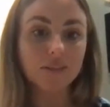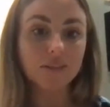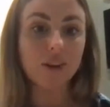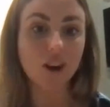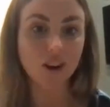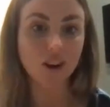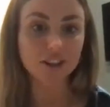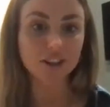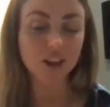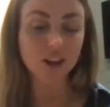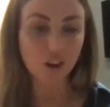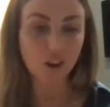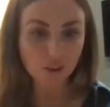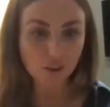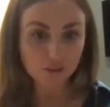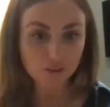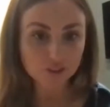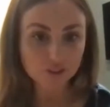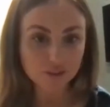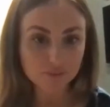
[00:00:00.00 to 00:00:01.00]

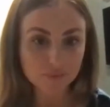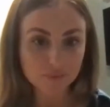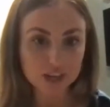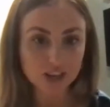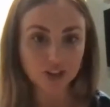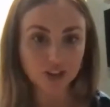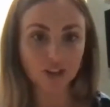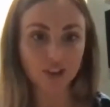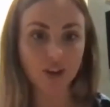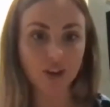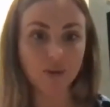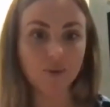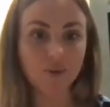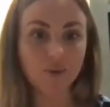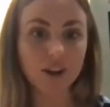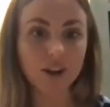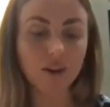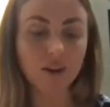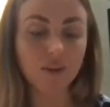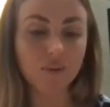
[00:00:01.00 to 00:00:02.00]
ourselves make sure that we
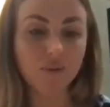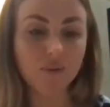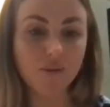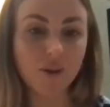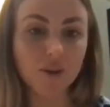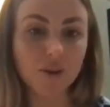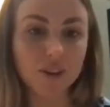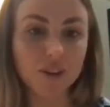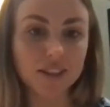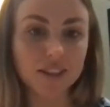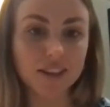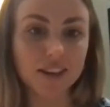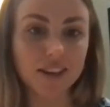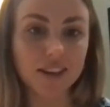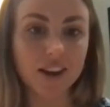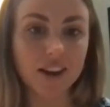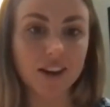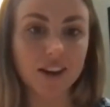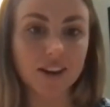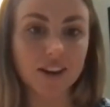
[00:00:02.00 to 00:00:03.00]
are focusing
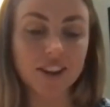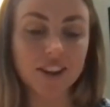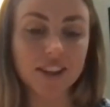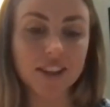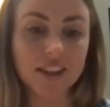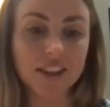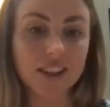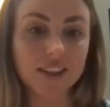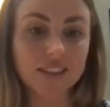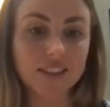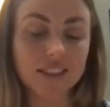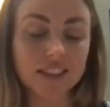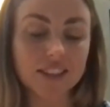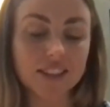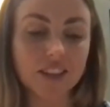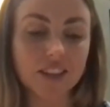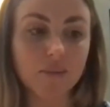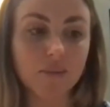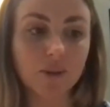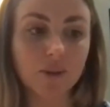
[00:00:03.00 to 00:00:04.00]
on the things
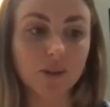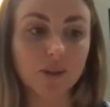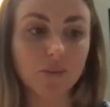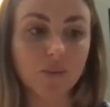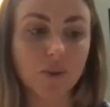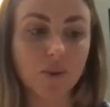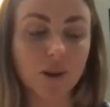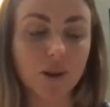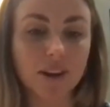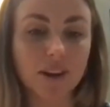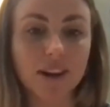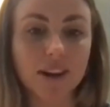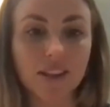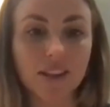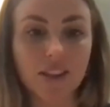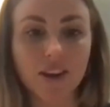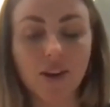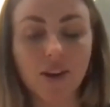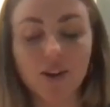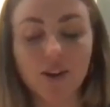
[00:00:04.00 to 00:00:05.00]
that are most important, and
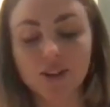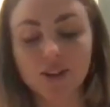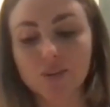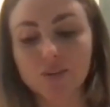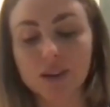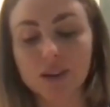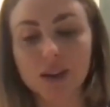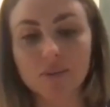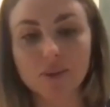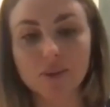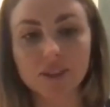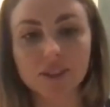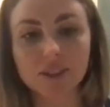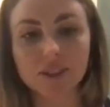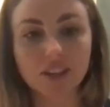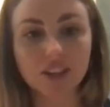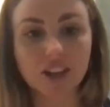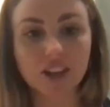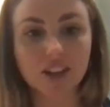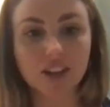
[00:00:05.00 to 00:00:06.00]
then also being able to
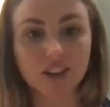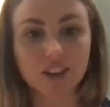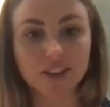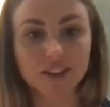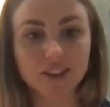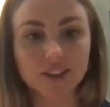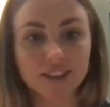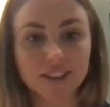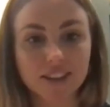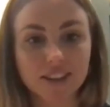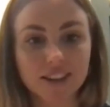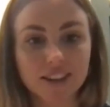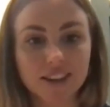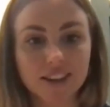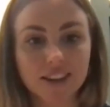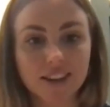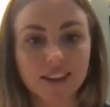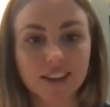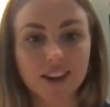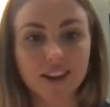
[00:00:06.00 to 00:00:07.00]
teach others
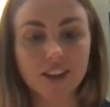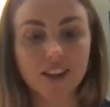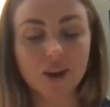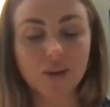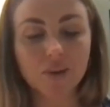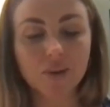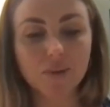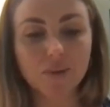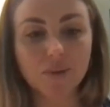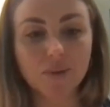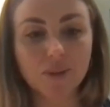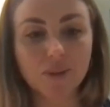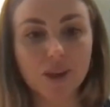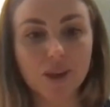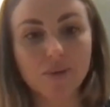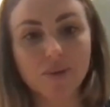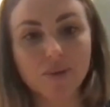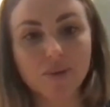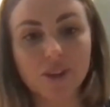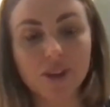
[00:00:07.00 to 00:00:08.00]

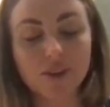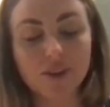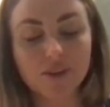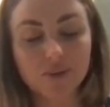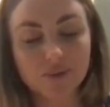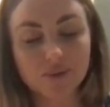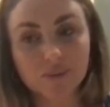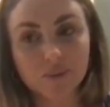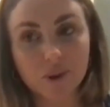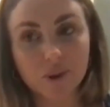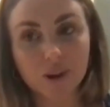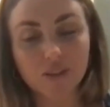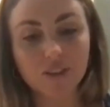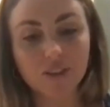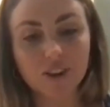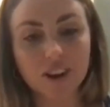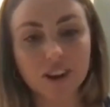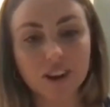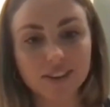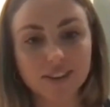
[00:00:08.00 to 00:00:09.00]
that work
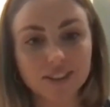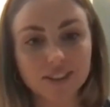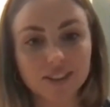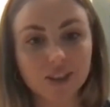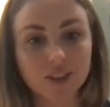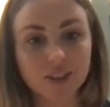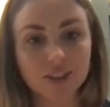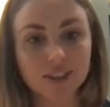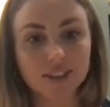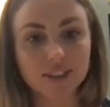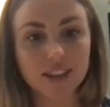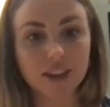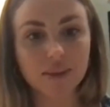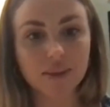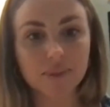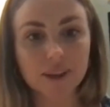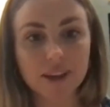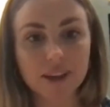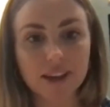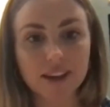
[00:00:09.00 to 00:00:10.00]
for us to do the
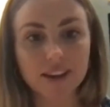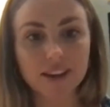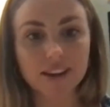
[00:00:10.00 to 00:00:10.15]
same. And